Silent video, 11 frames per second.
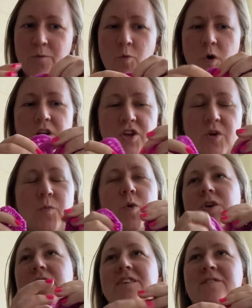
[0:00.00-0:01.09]
what I don't
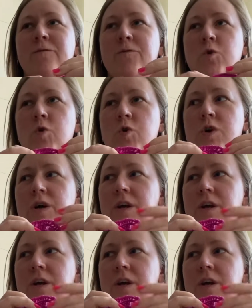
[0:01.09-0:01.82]
want is for